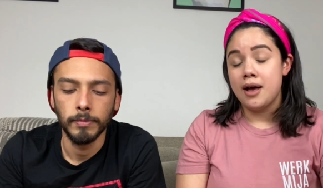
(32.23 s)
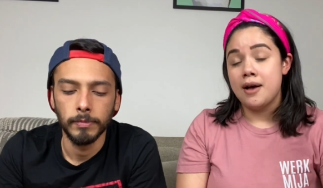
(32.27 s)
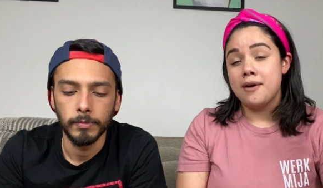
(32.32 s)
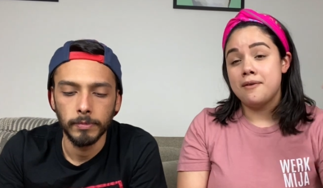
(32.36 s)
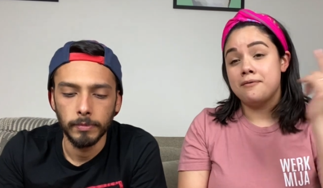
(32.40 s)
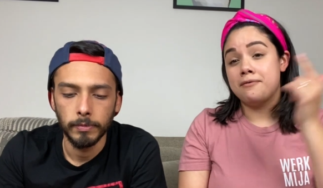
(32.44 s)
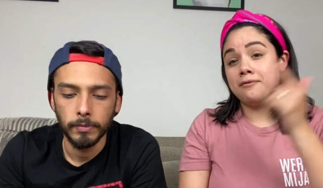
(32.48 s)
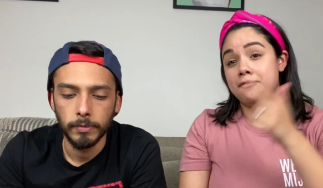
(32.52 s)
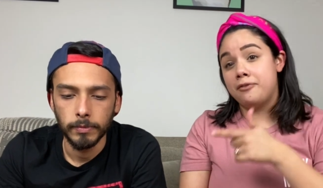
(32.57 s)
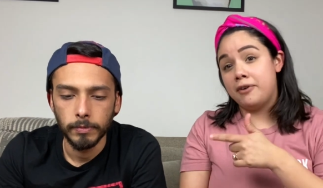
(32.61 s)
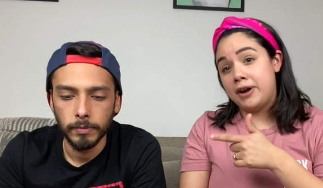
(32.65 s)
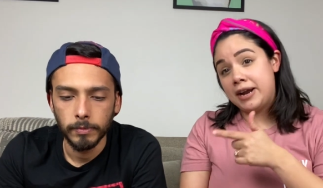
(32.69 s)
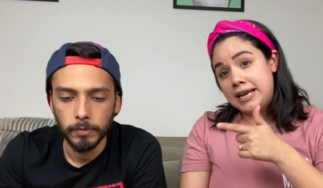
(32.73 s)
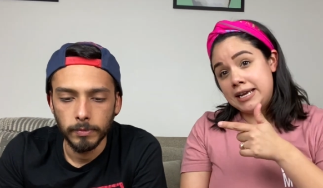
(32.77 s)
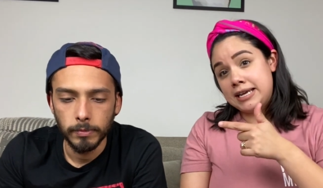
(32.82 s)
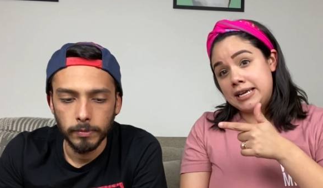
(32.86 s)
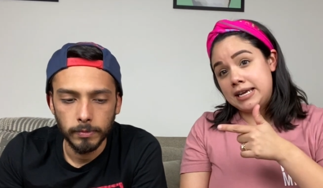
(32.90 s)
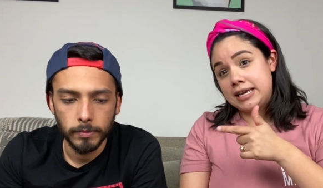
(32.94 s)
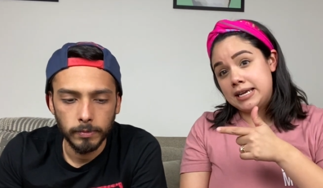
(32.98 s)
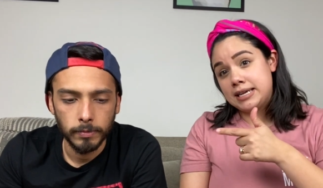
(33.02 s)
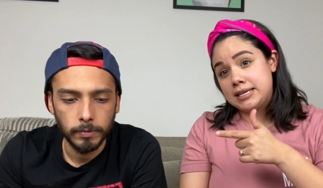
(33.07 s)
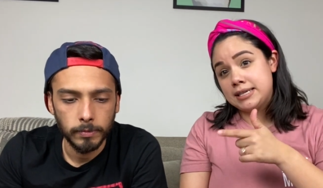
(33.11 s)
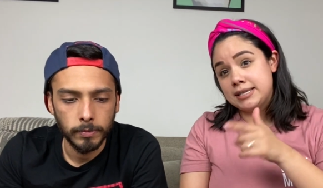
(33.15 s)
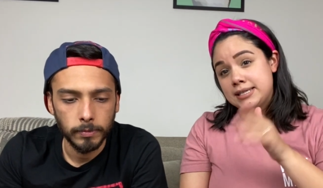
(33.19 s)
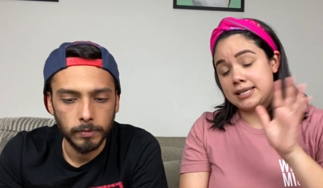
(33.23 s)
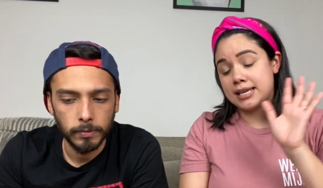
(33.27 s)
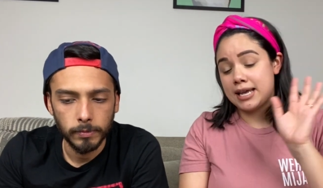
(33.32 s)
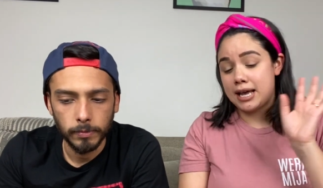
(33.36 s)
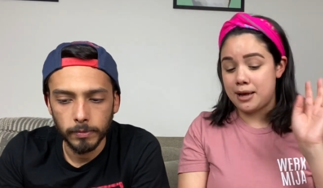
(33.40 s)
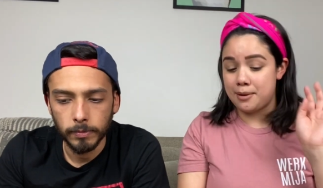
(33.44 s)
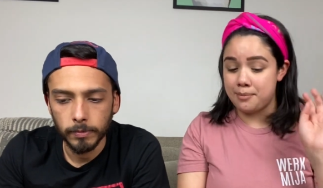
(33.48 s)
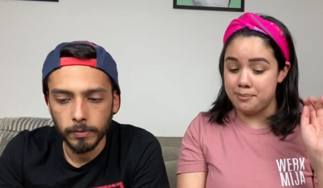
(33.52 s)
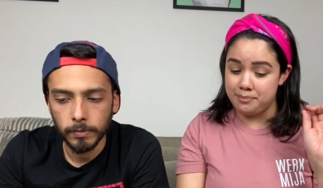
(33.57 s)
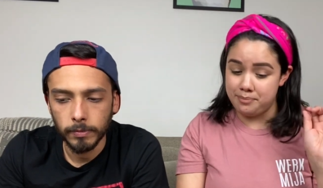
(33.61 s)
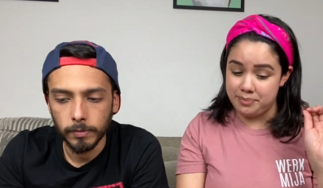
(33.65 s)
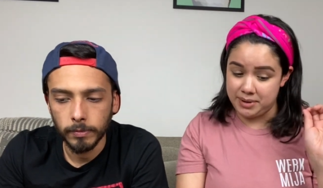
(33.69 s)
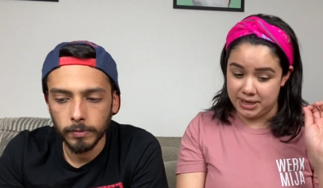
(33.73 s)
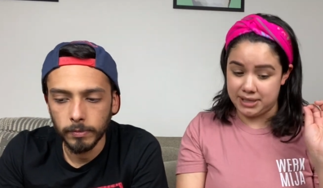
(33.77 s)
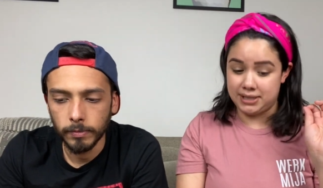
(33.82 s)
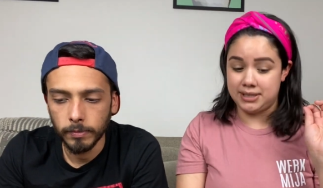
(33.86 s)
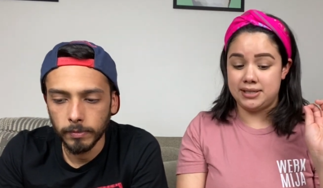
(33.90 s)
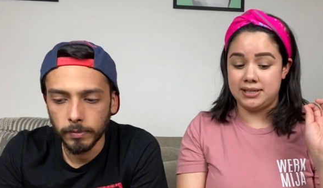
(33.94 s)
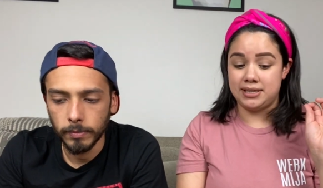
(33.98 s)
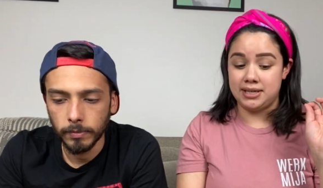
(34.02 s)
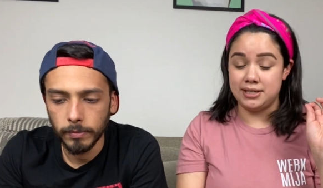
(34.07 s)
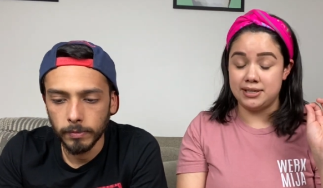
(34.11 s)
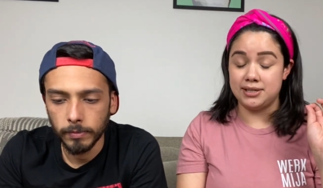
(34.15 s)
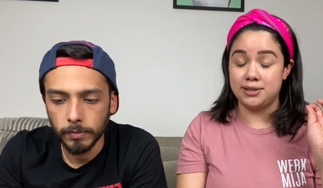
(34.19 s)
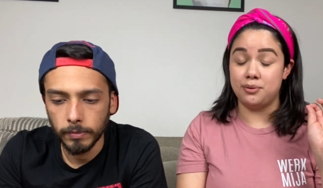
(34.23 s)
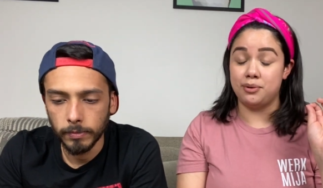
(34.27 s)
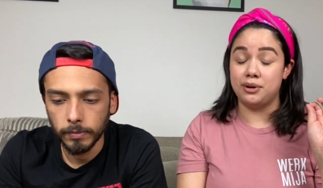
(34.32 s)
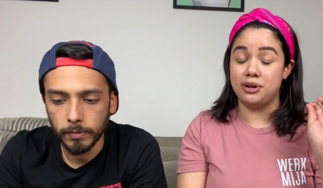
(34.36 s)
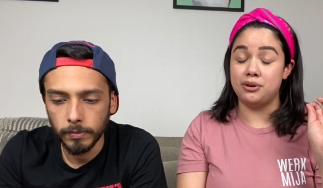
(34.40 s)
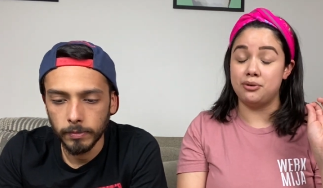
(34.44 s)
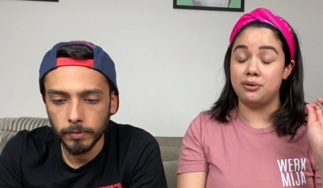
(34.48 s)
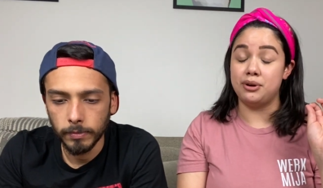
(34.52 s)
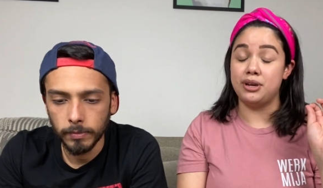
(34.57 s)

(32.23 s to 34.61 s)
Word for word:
Speaker 1: Frankie's bestie is the one who